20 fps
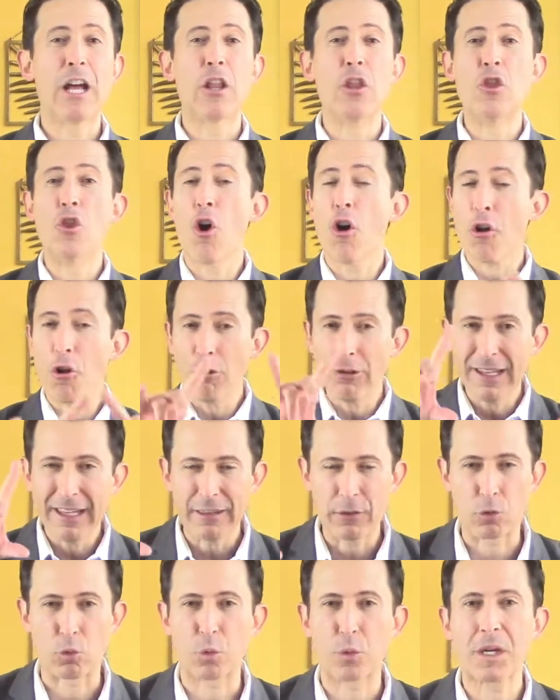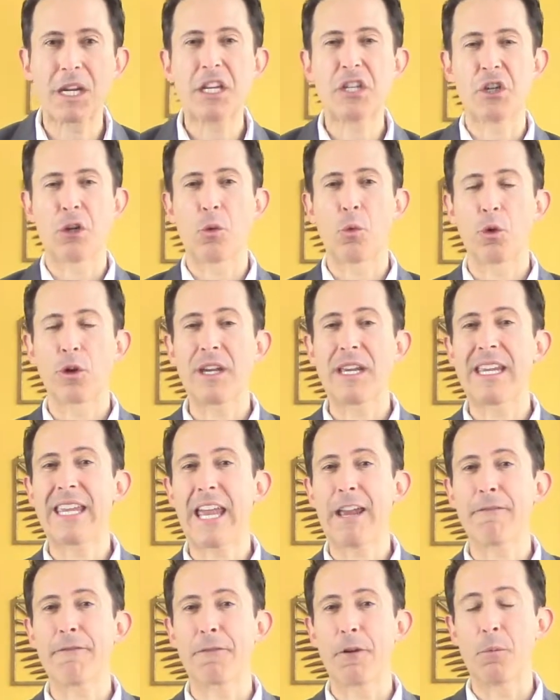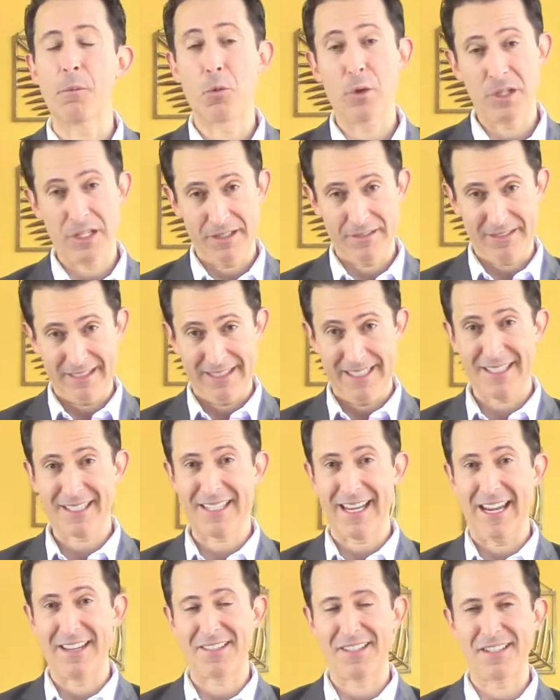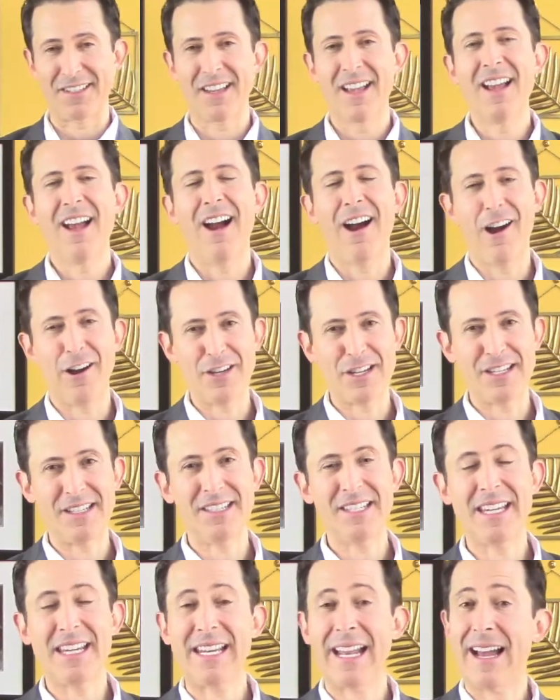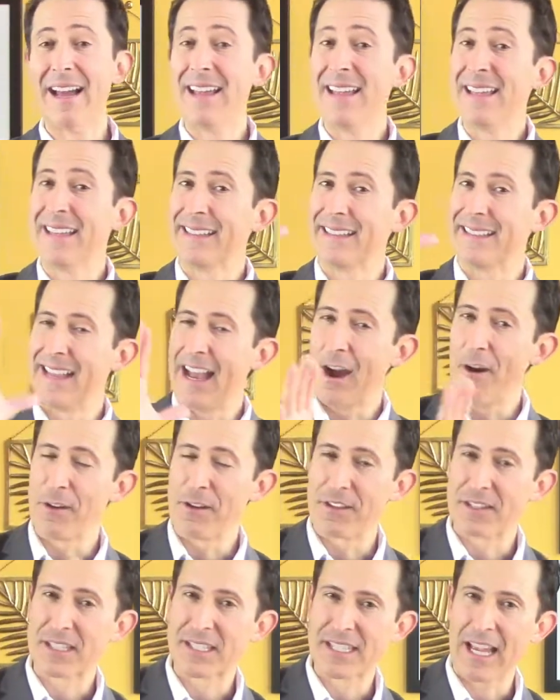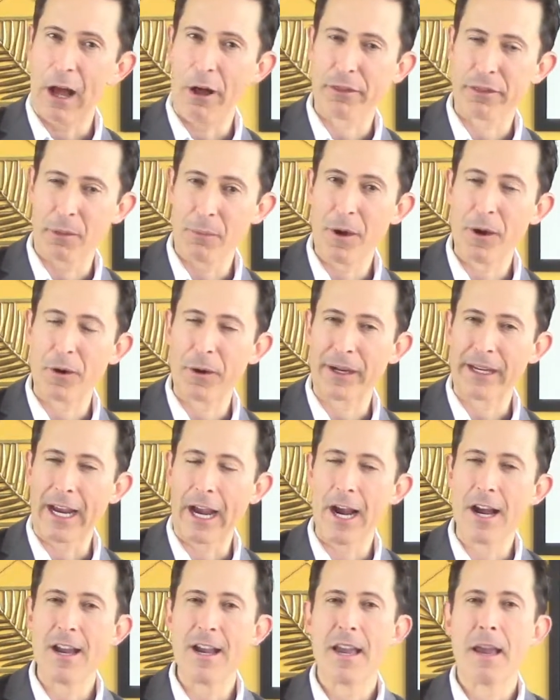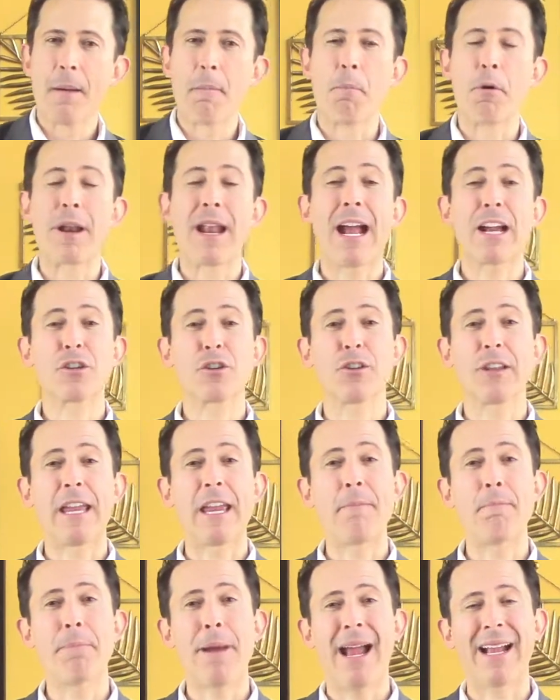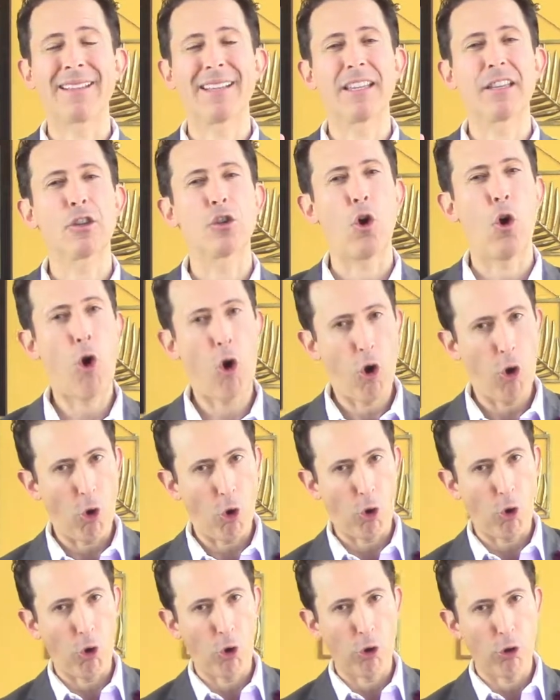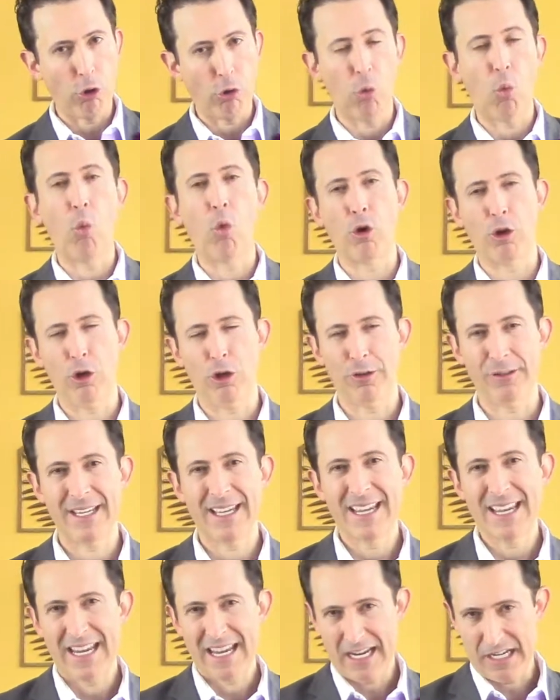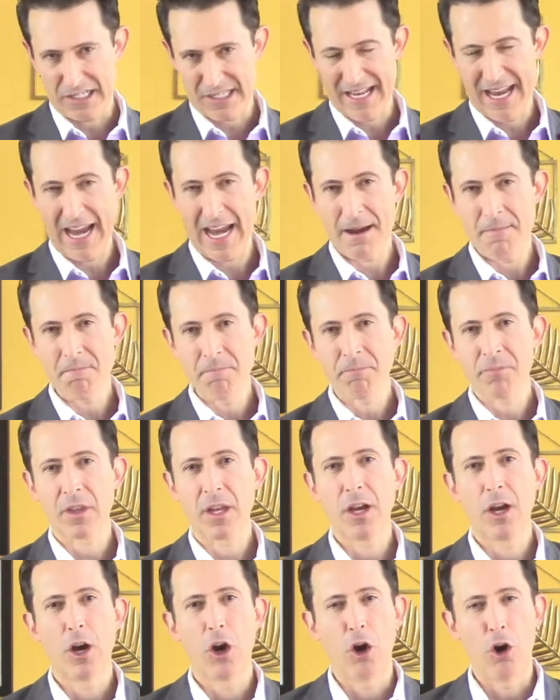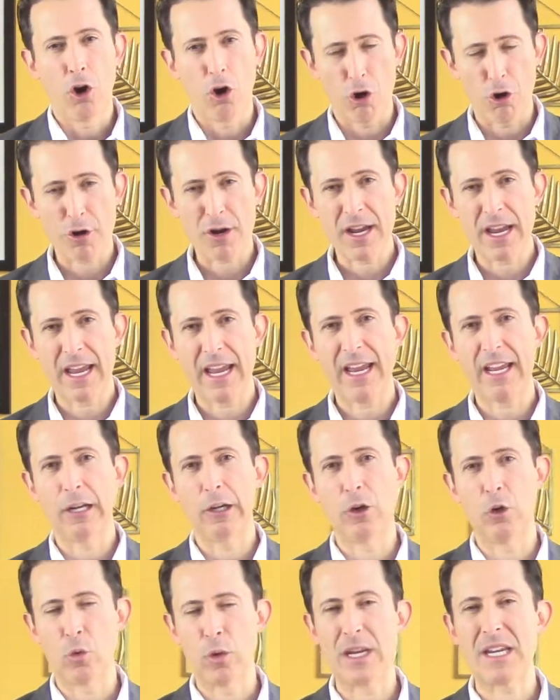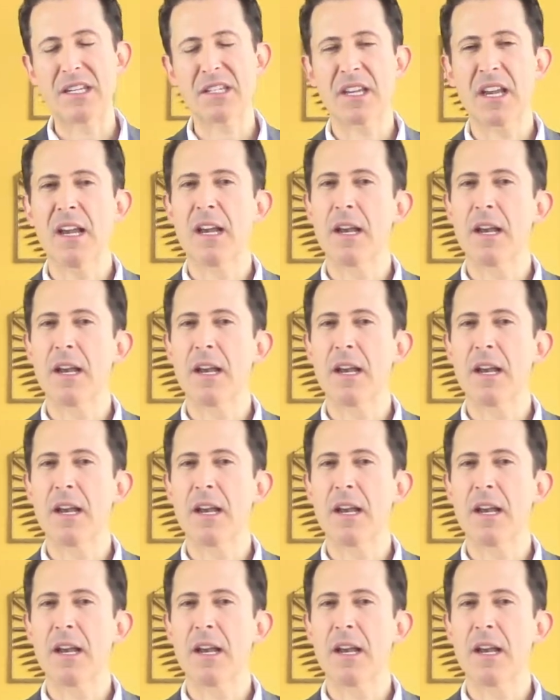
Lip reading: not only the region where he came from, which is in this case is Argentina, down in South America, but actually impacted the whole world. His name, Jorge Luis